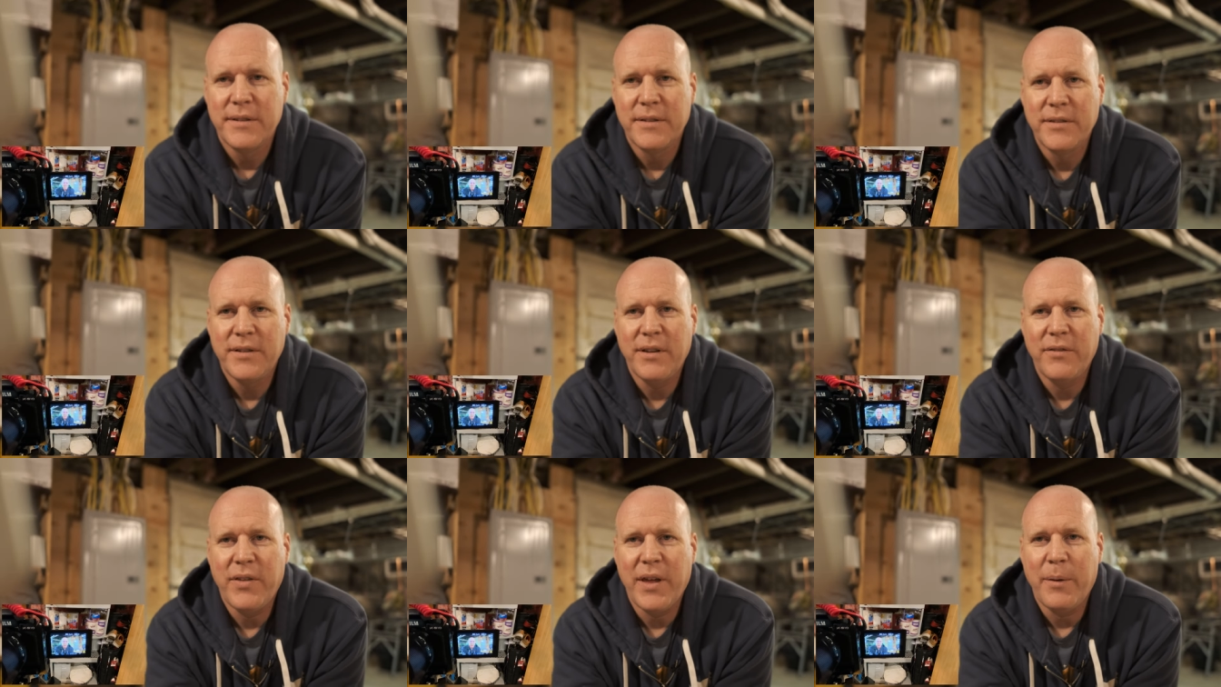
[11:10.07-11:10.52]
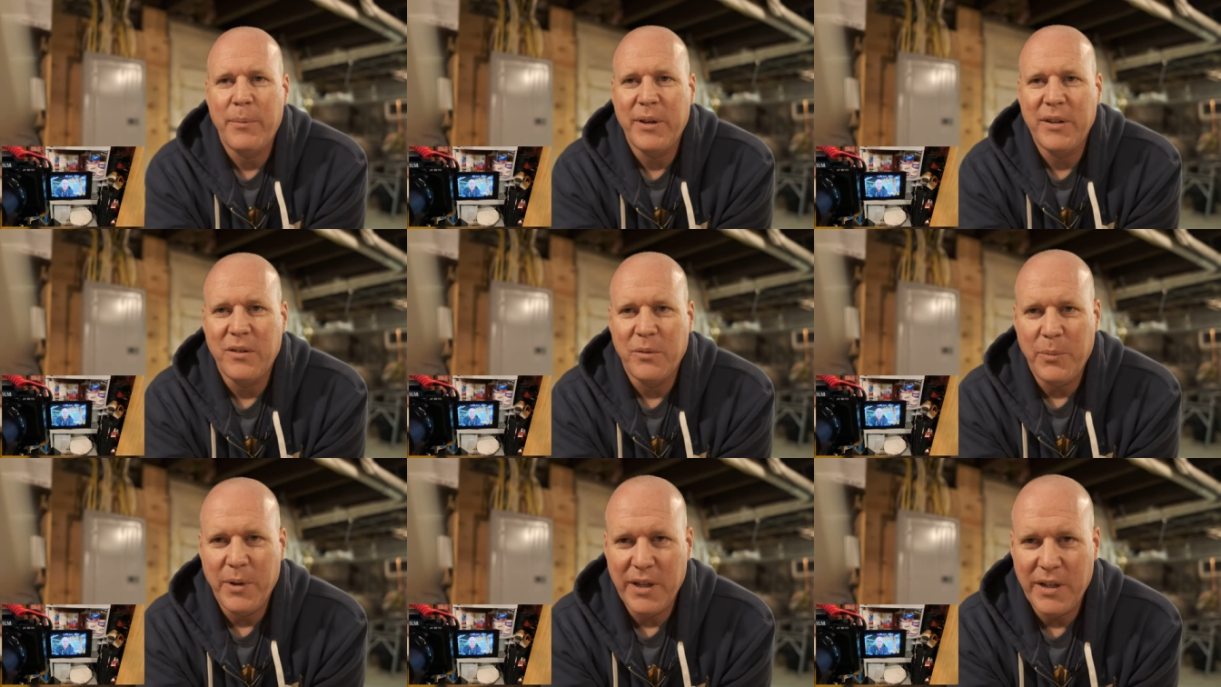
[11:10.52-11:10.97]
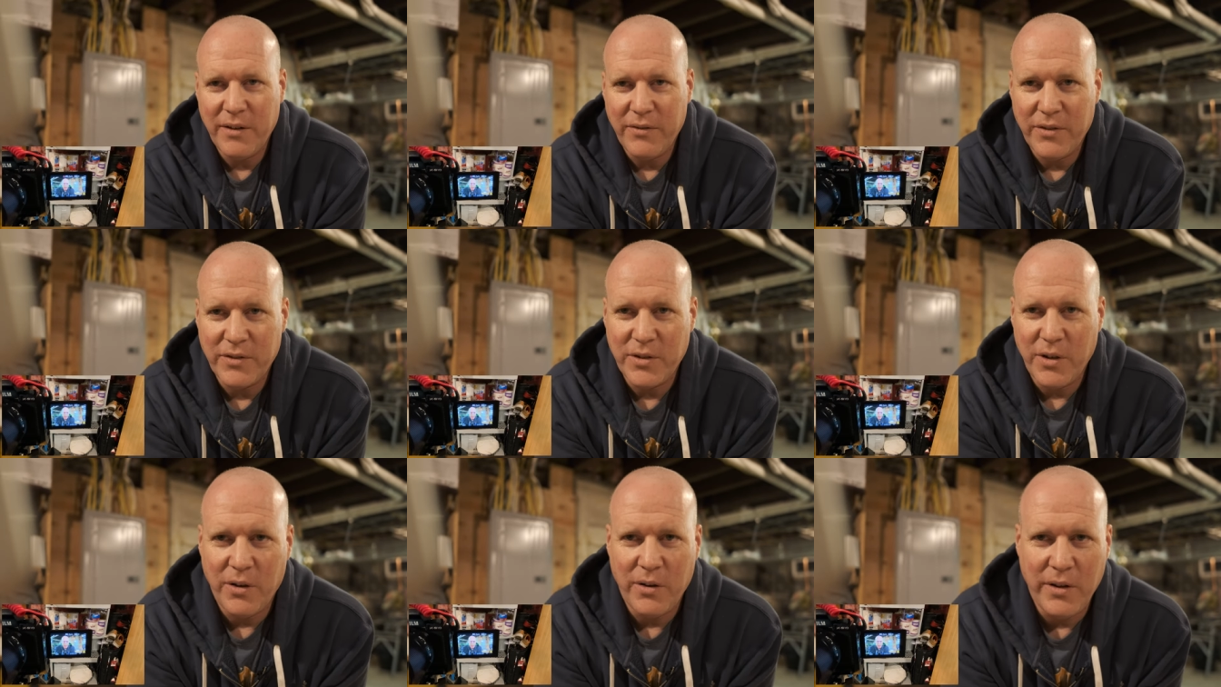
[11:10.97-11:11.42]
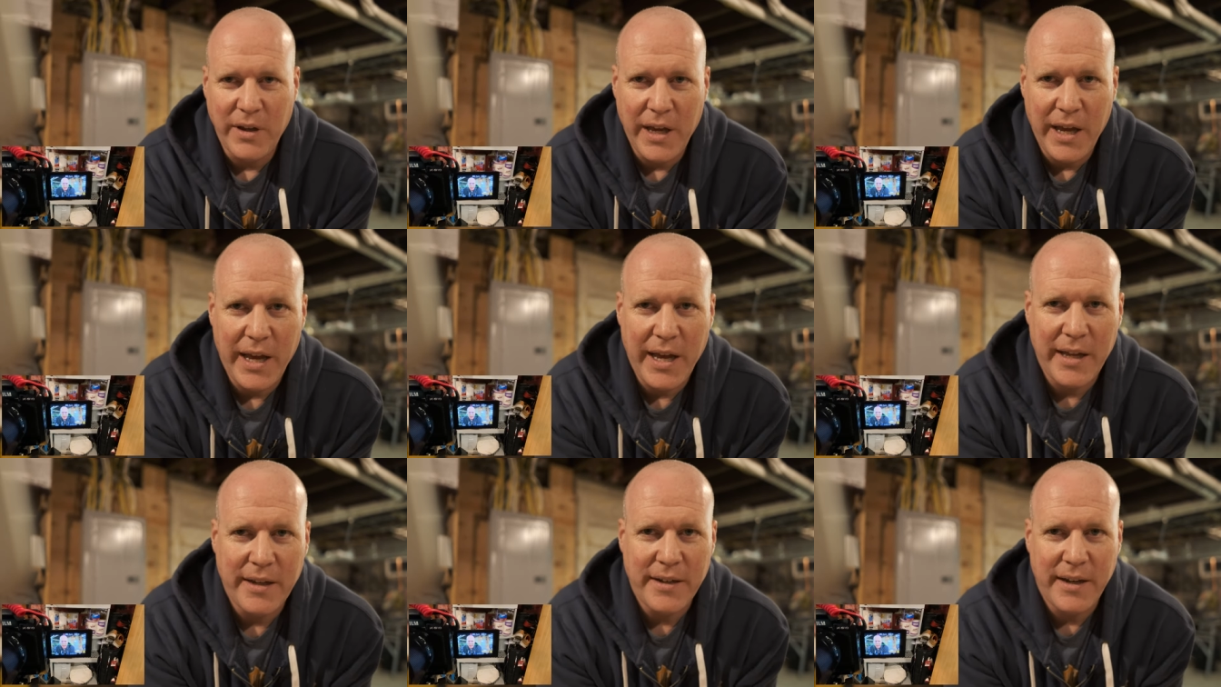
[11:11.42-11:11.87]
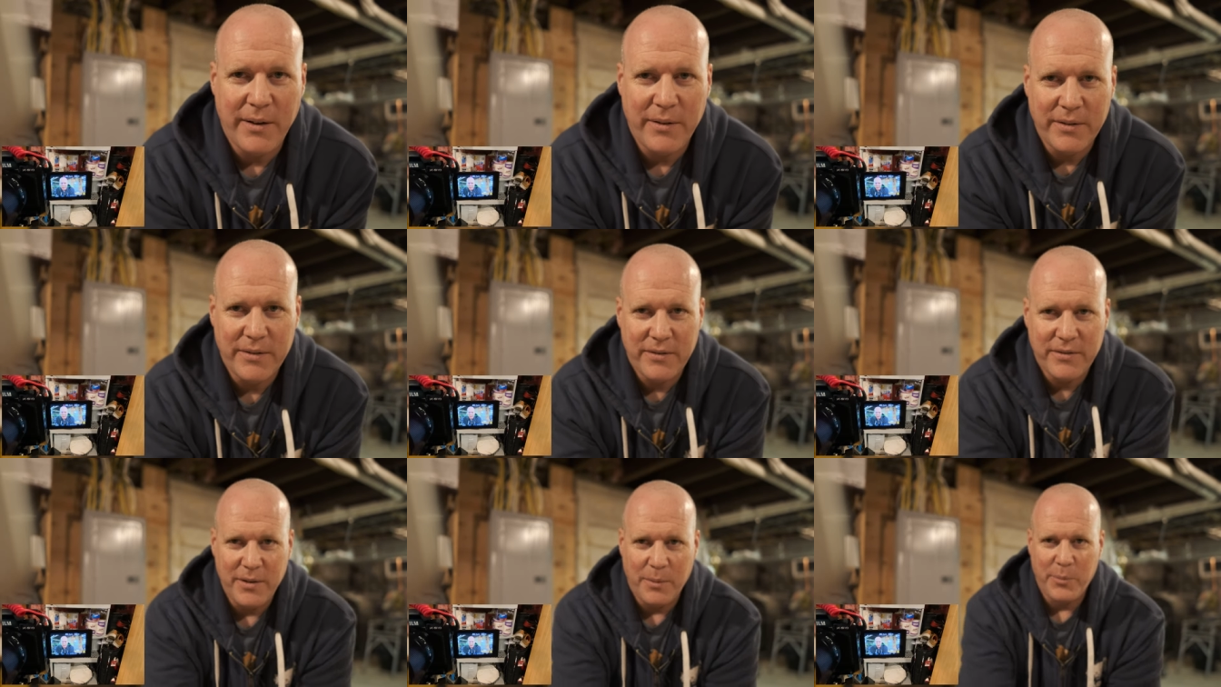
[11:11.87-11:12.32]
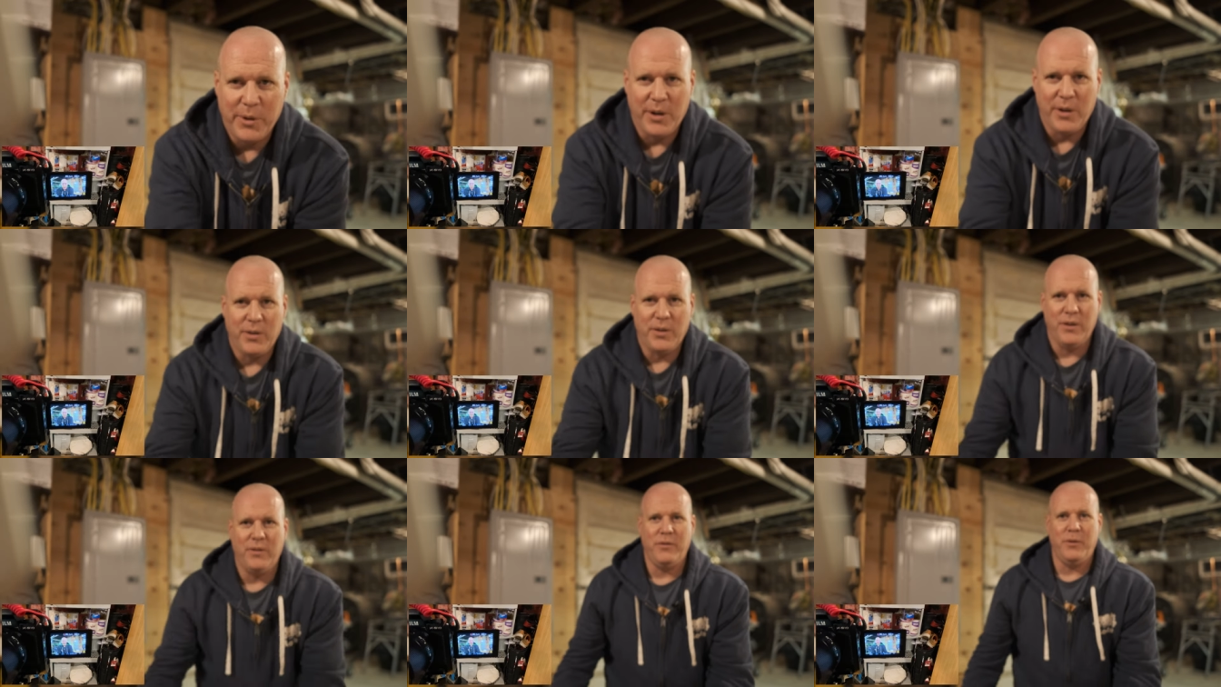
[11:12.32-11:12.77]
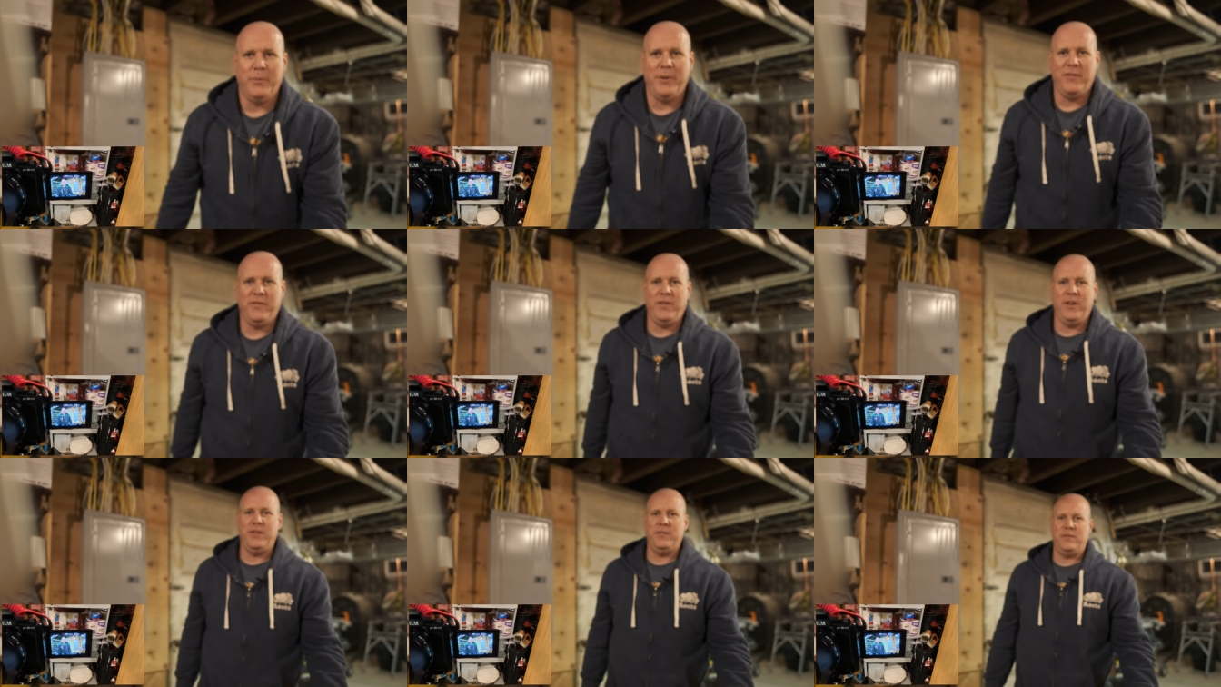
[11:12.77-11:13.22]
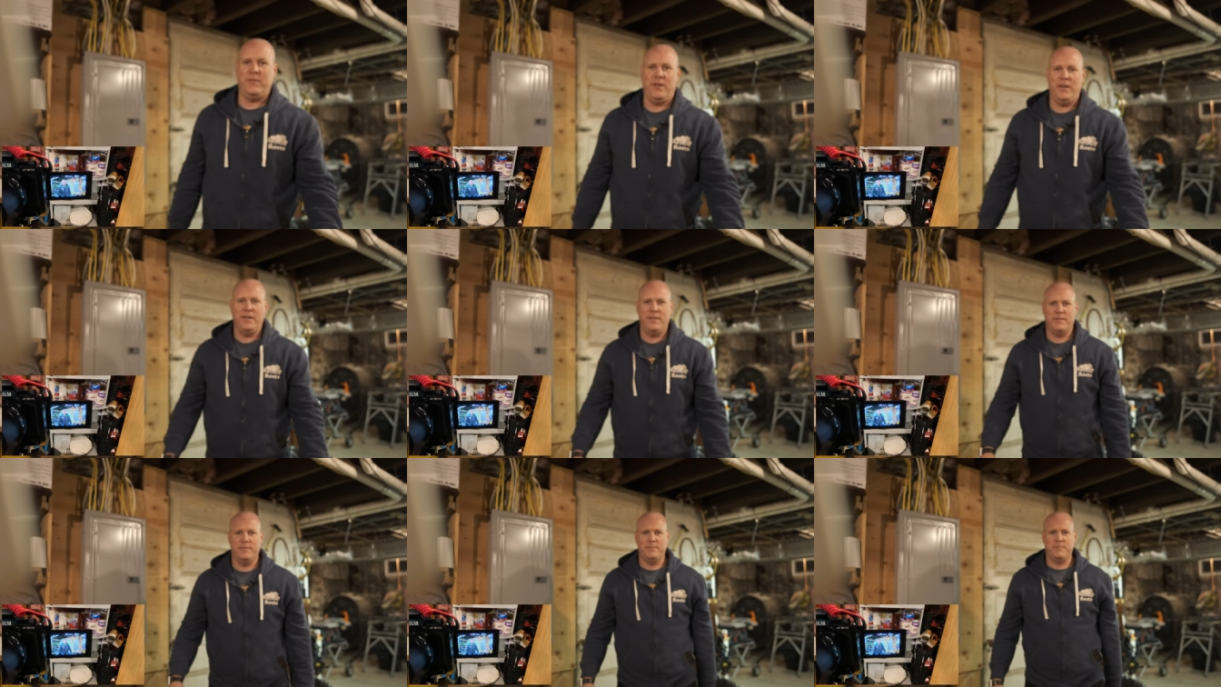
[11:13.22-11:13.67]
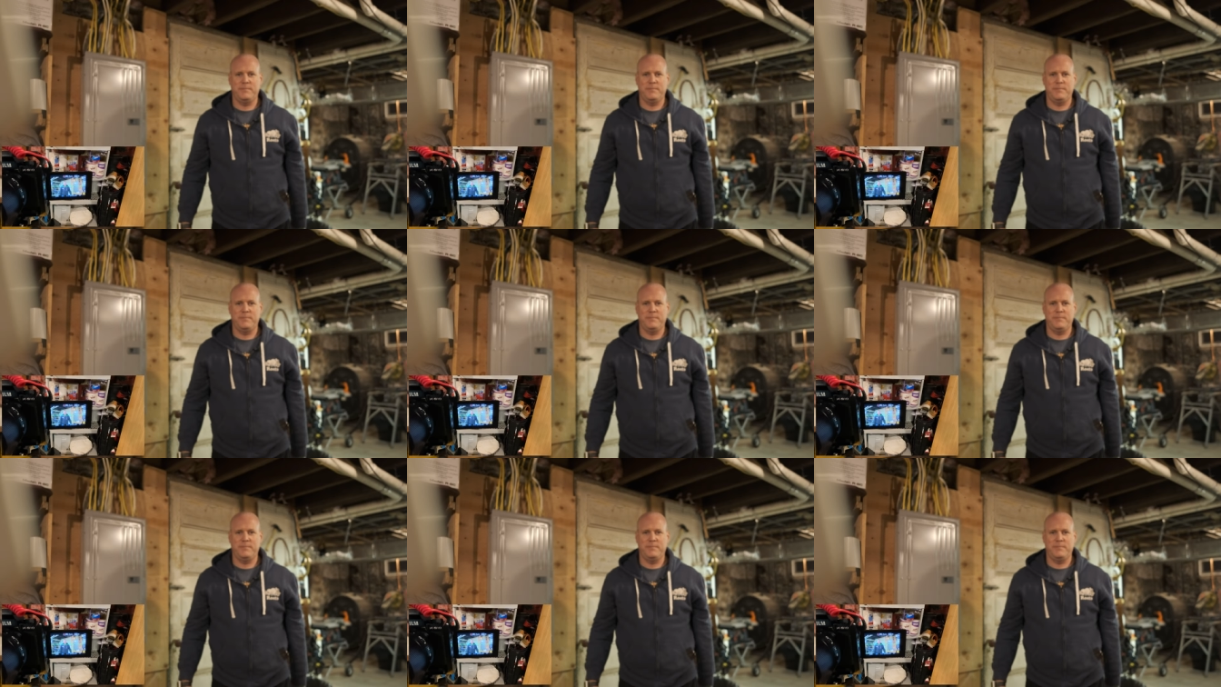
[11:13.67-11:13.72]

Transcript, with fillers: See if that makes a big difference. Oh yeah, now it's jumping all over my face, right?